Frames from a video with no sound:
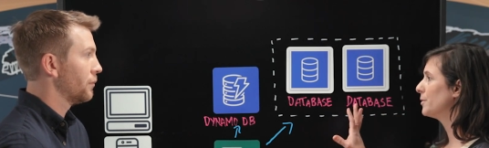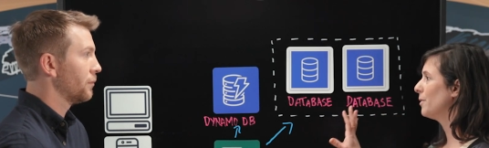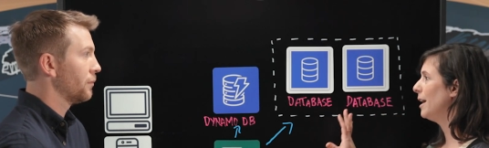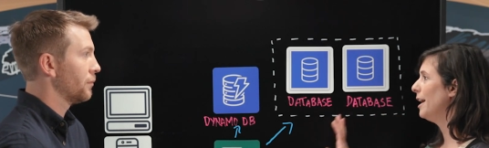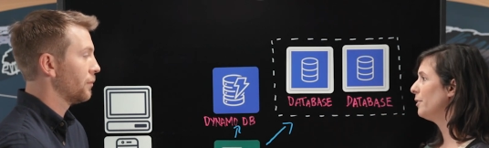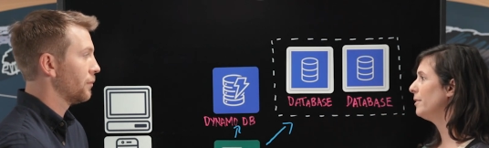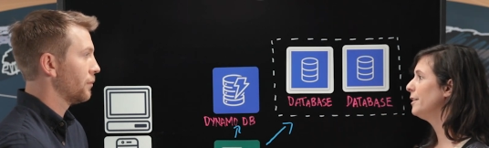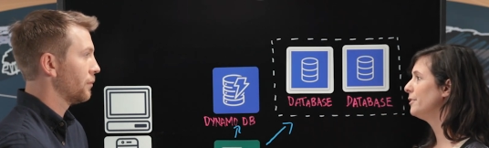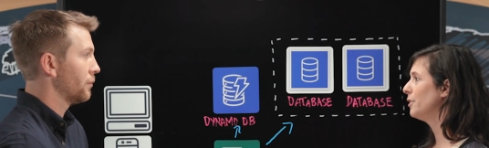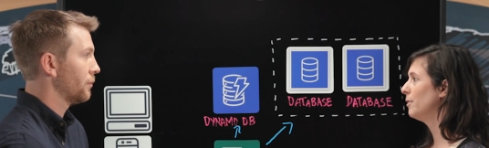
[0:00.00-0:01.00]
Speaker 1: um, so how do
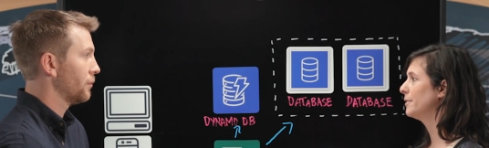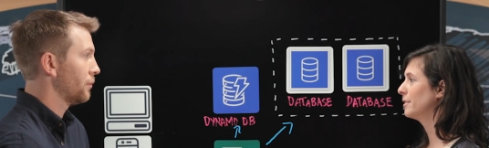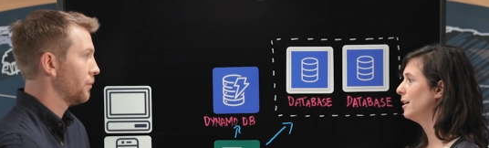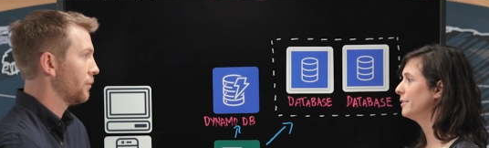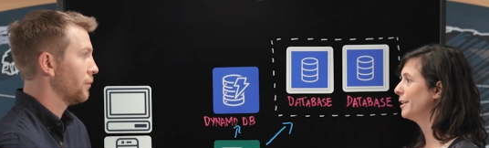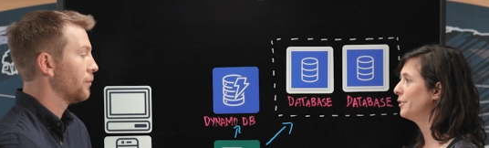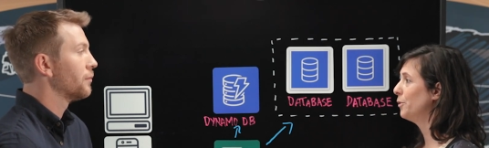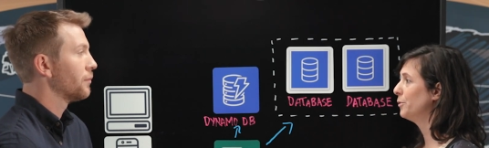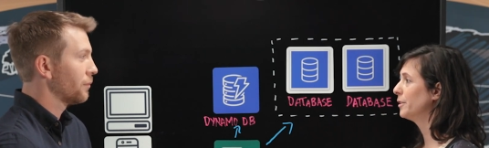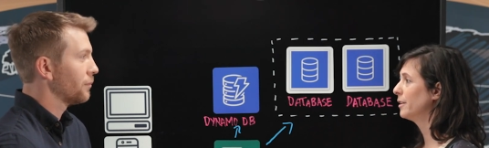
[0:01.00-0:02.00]
I know as a content
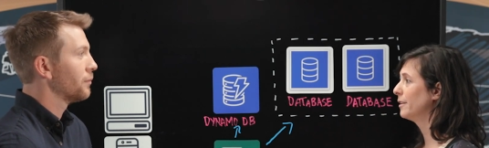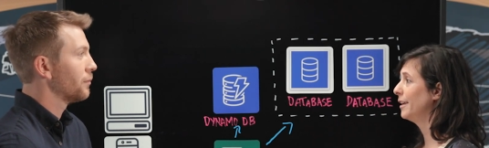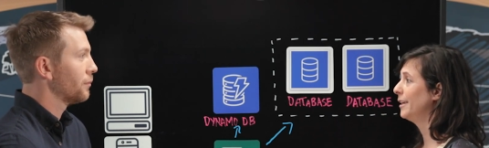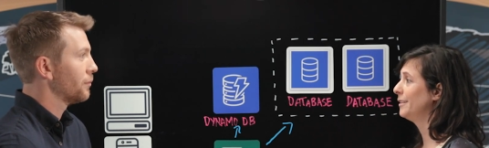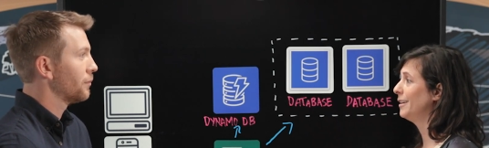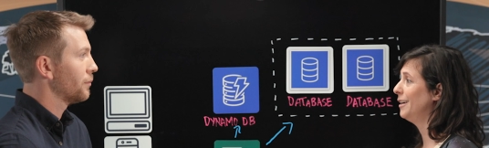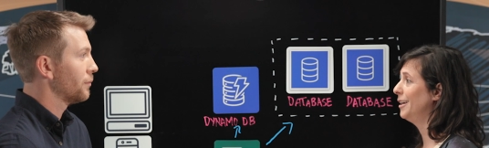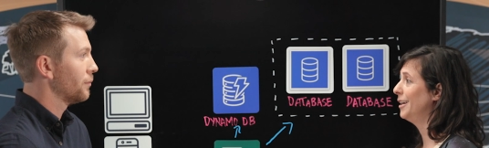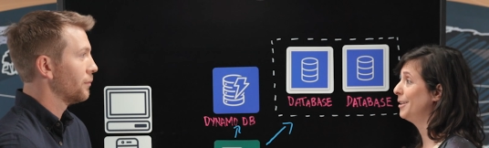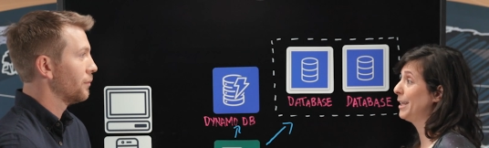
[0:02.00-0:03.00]
owner that
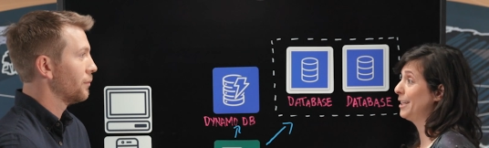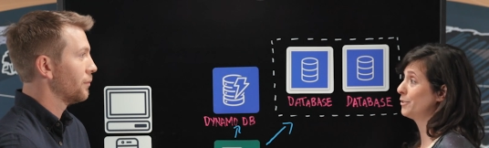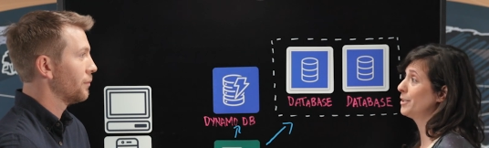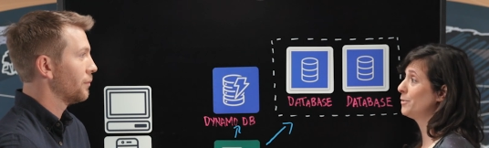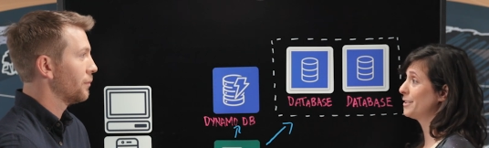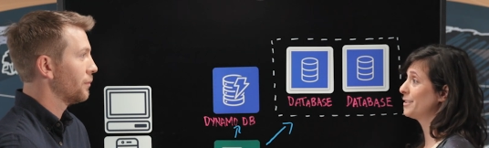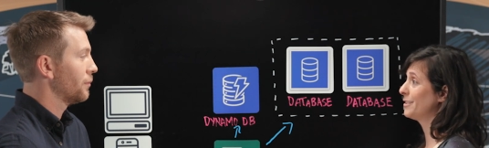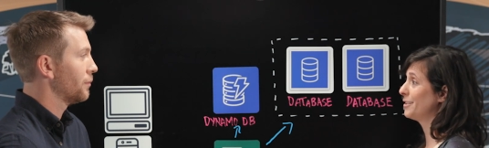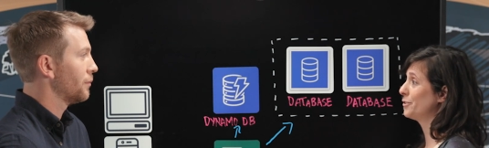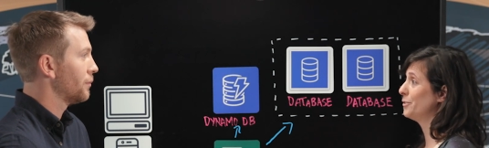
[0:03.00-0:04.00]
uh, I'm answering
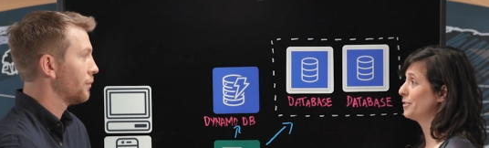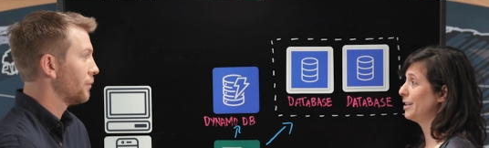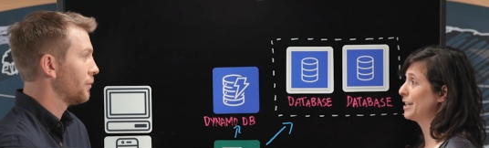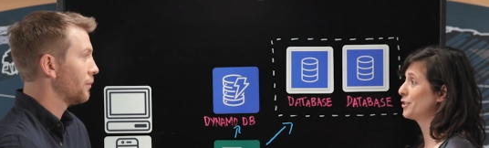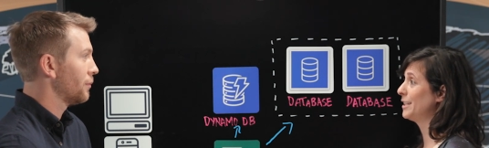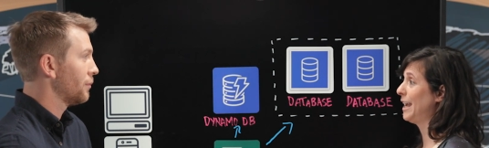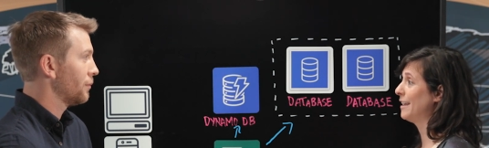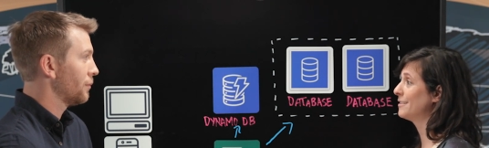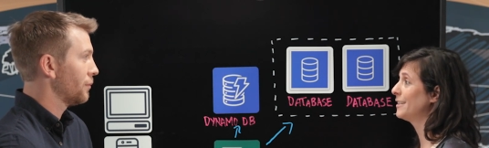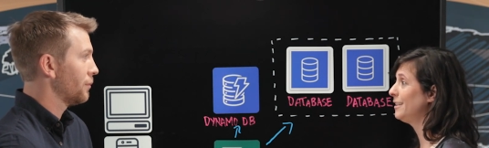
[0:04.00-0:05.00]
questions that students are actually
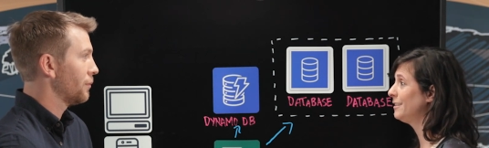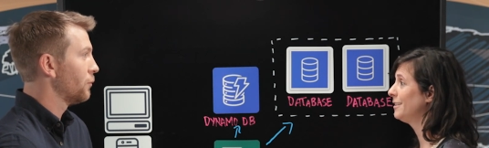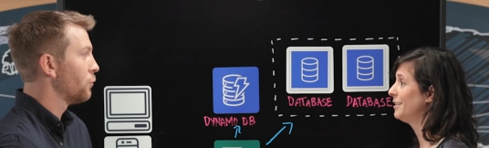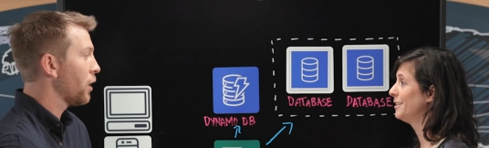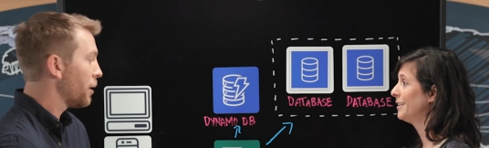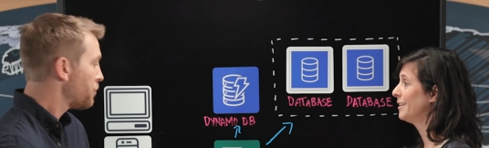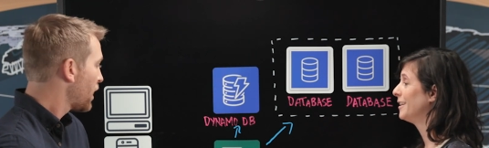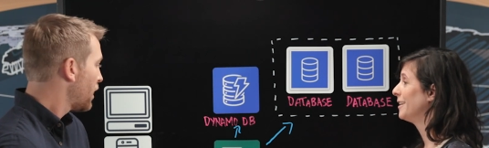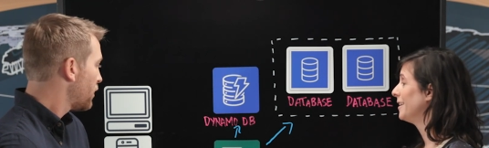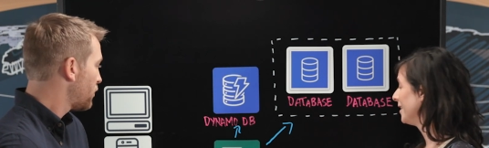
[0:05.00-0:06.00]
asking? Right.
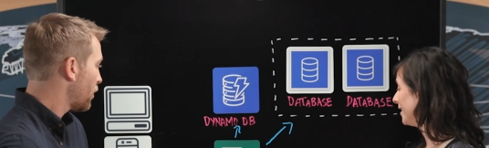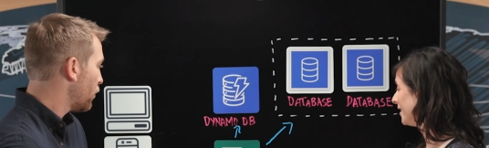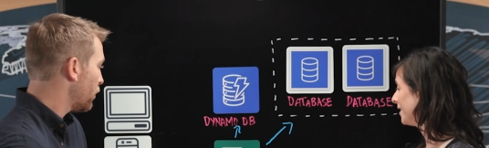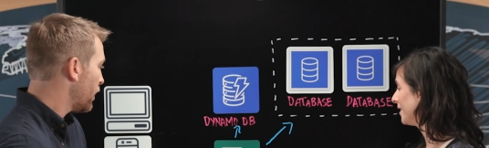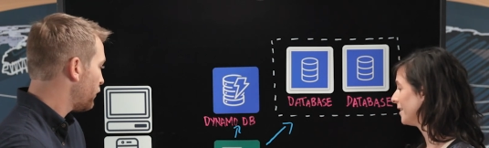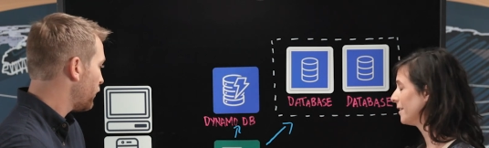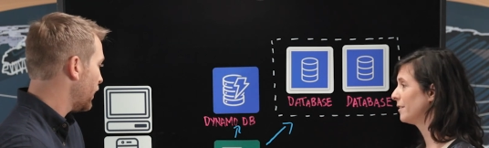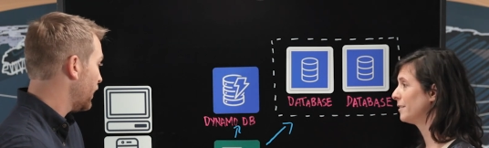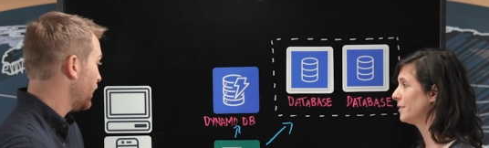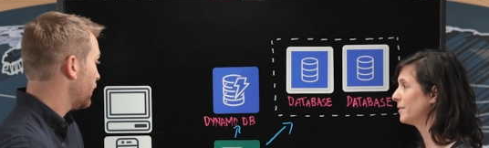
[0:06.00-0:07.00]
Speaker 2: So if
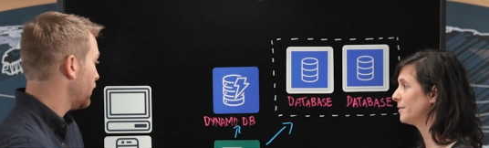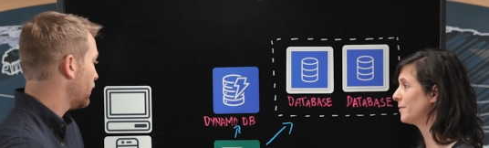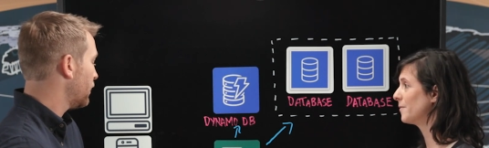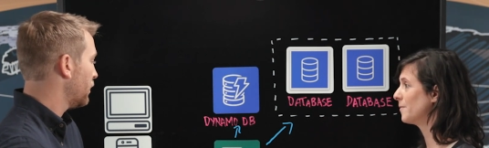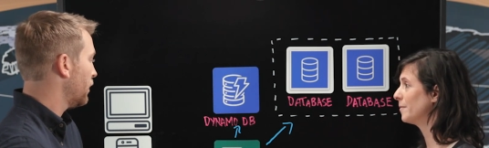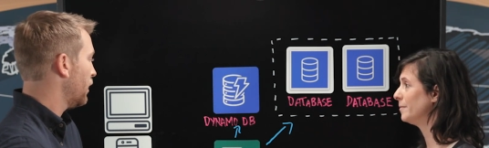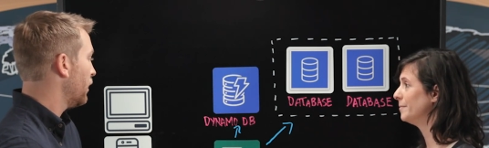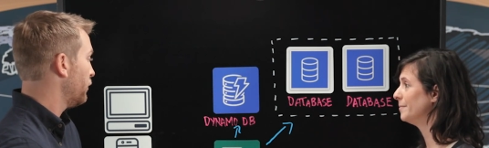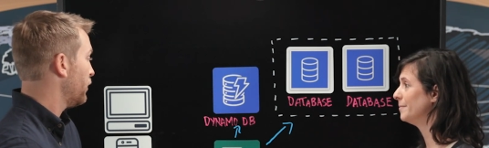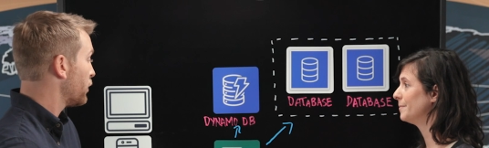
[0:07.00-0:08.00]
a
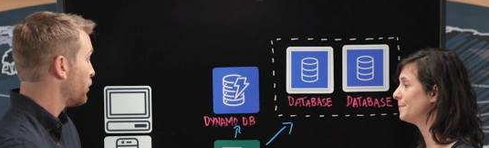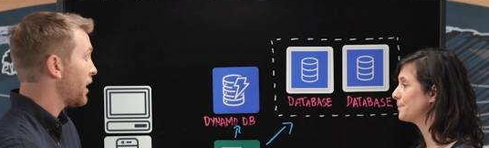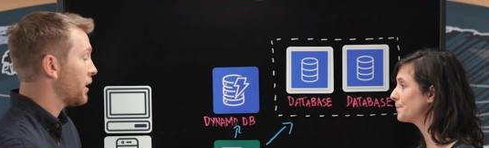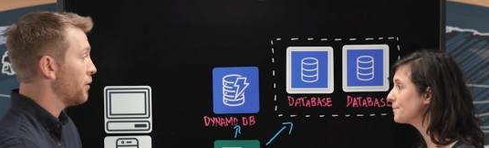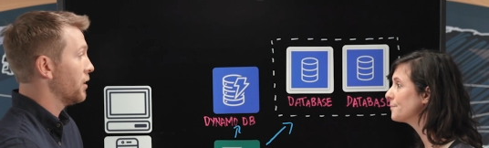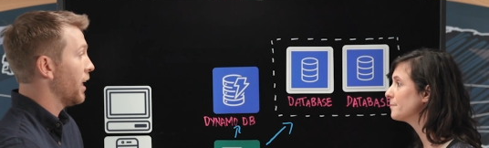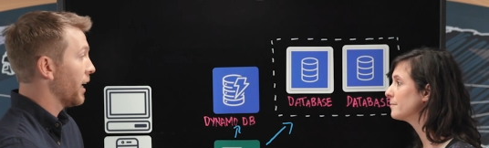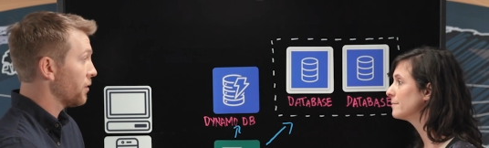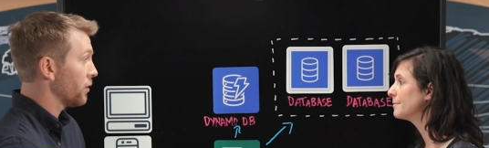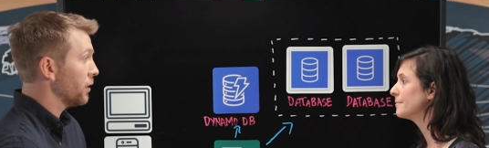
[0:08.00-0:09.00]
if, if the bot gives an
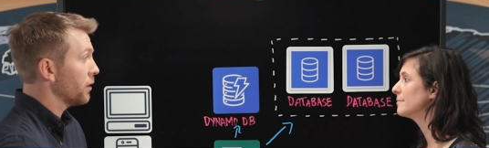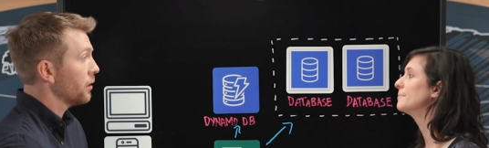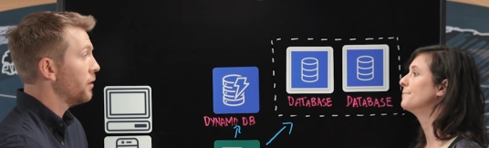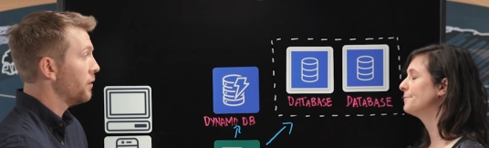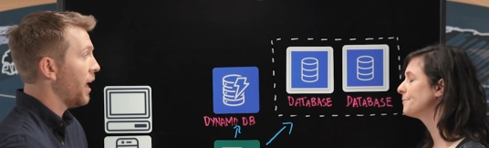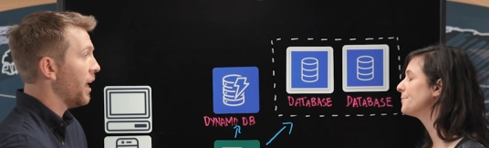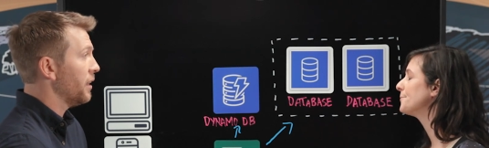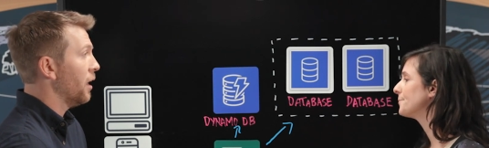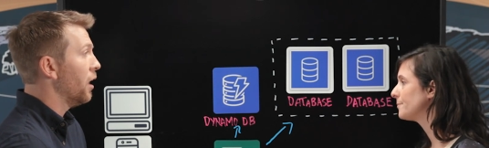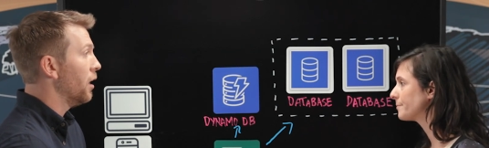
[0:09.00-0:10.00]
answer mm -hmm.
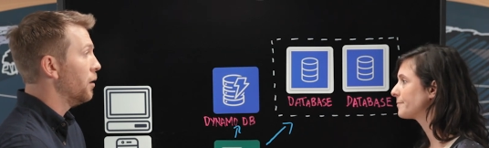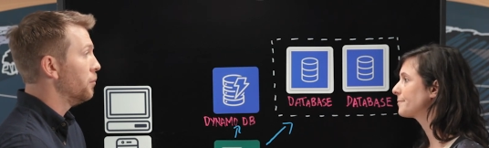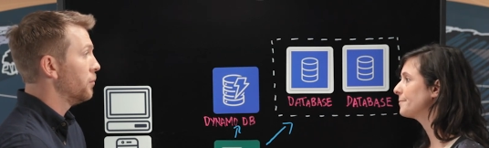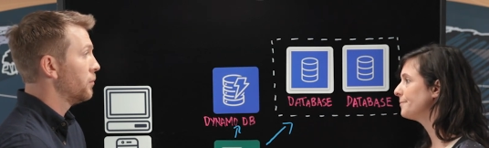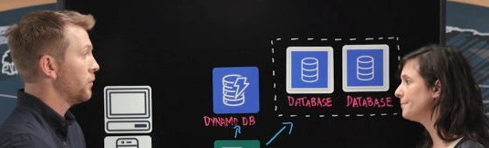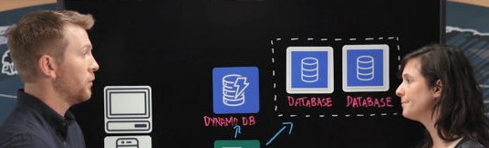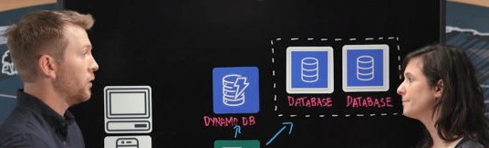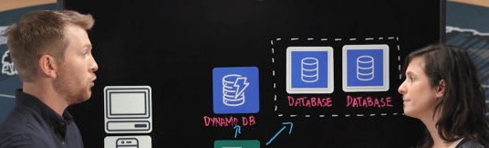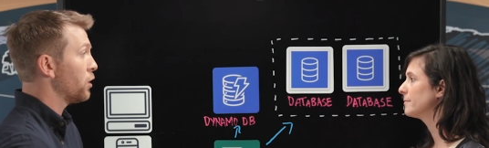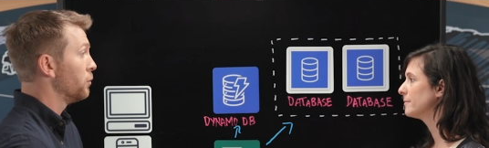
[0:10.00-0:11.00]
that um,
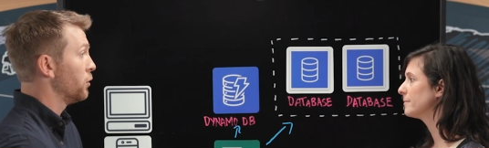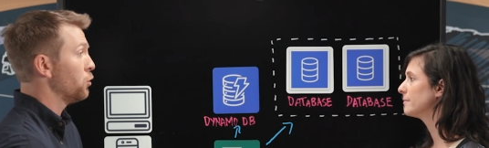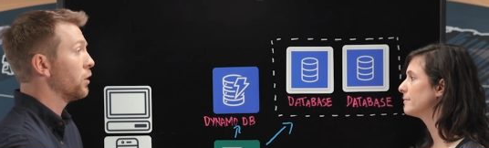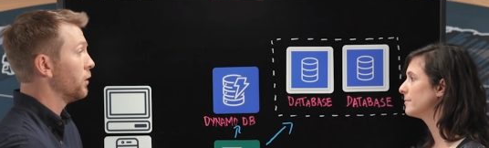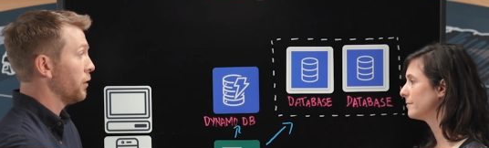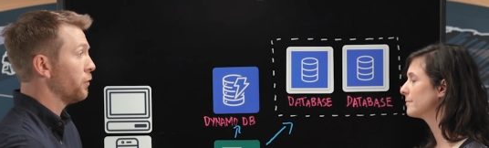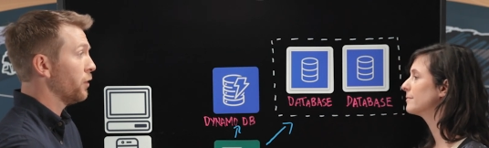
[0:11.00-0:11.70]
you can you can leave